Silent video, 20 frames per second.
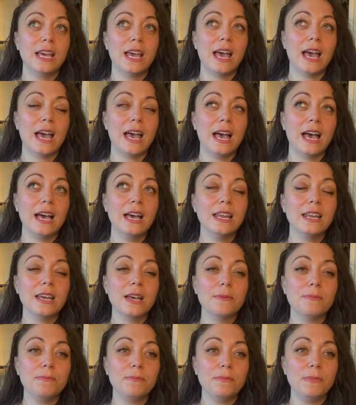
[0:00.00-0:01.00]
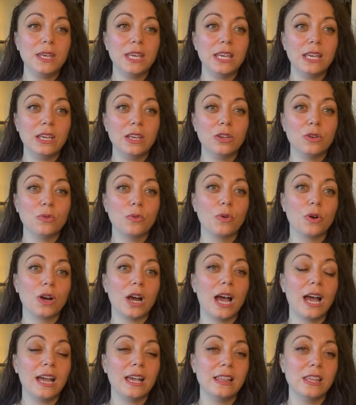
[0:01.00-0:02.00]
had a mean or
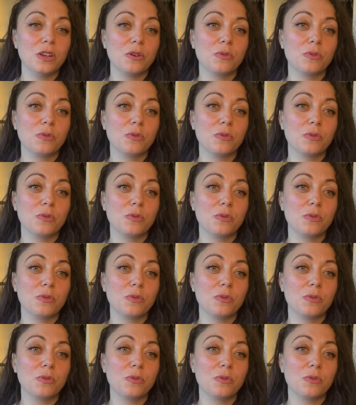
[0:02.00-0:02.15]
highly